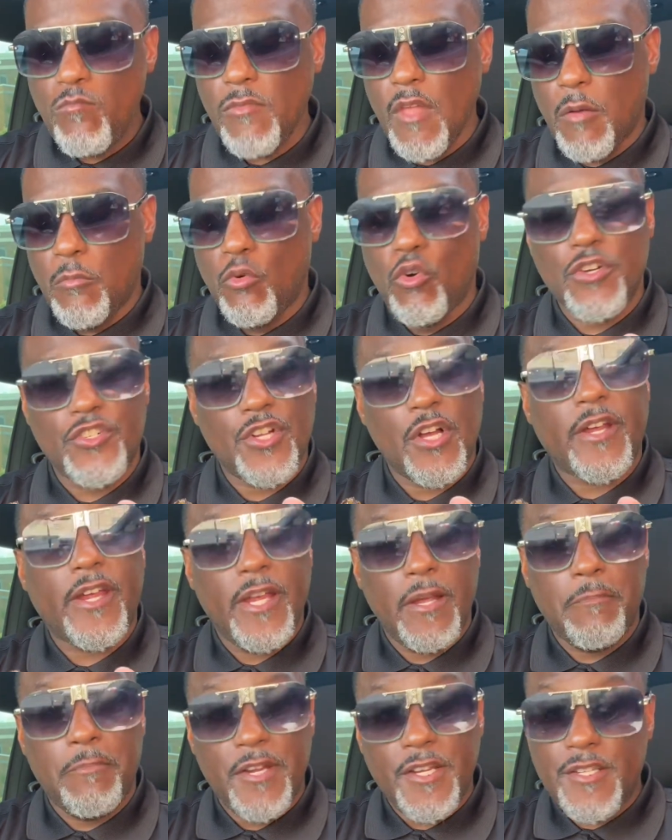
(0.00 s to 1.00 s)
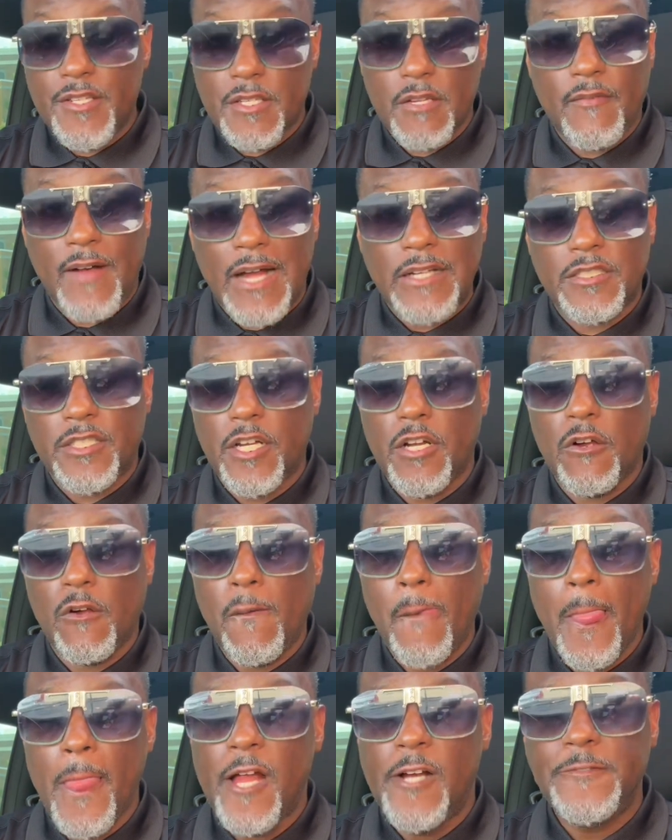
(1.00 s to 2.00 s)
more chunkier pieces of oxtail.
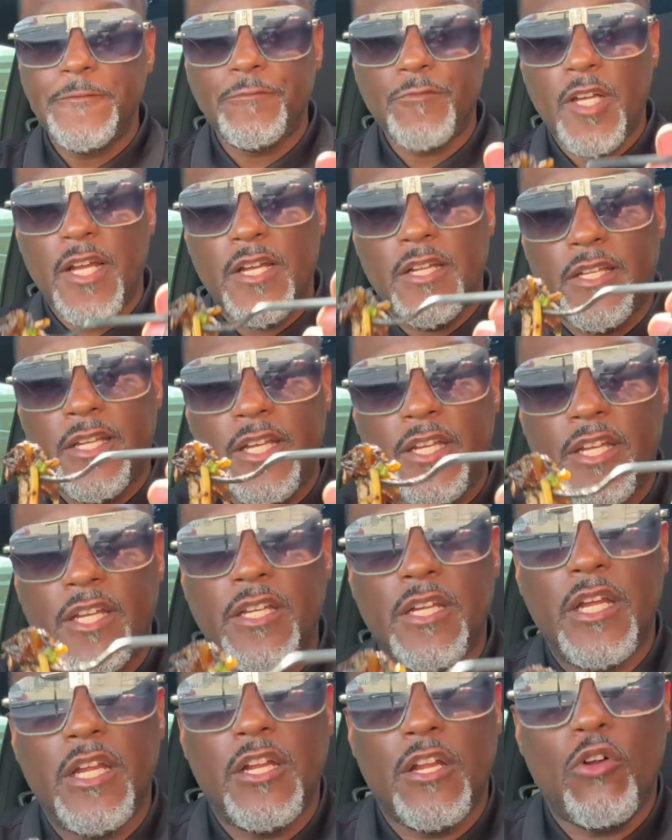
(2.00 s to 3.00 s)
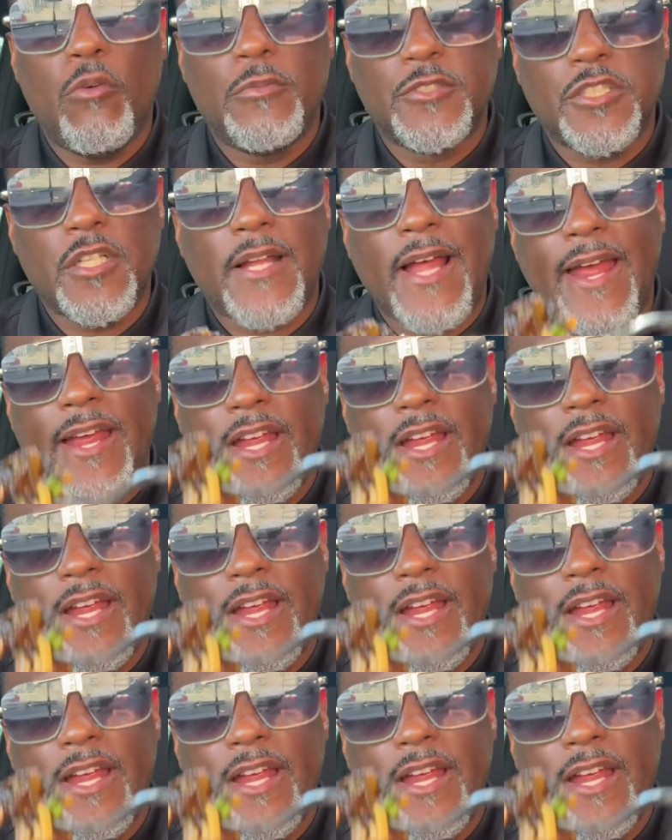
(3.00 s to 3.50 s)
And it almost looked like